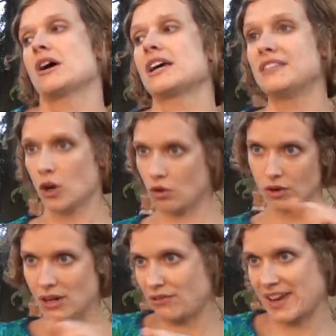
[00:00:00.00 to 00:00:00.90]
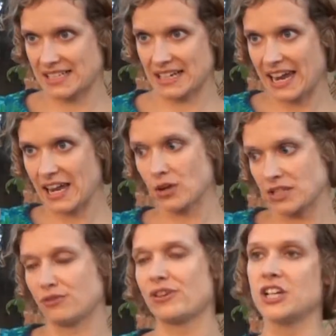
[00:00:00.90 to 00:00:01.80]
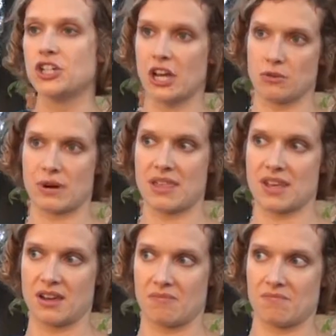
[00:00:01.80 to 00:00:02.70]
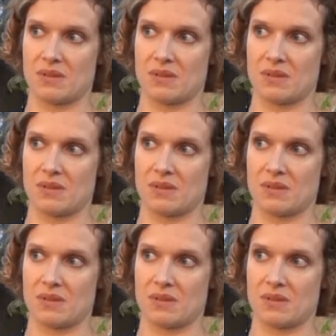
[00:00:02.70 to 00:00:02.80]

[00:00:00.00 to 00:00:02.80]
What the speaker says: In the overall effect, I cannot differentiate whether